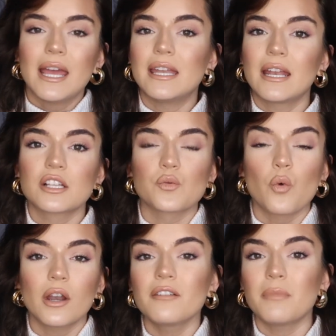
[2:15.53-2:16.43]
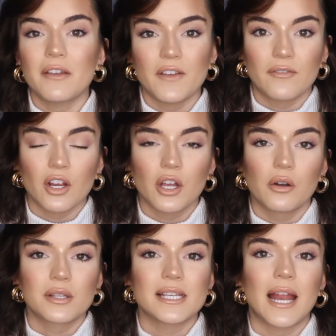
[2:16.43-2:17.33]
and it is one of my favorite
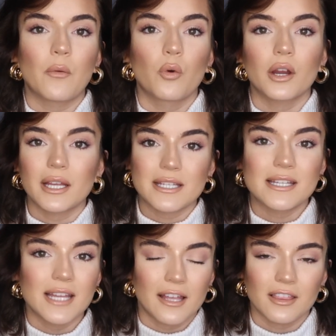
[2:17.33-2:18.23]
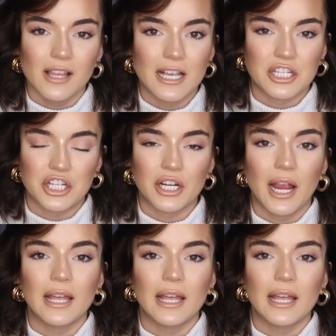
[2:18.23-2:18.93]
coats, and I wore it to death last year.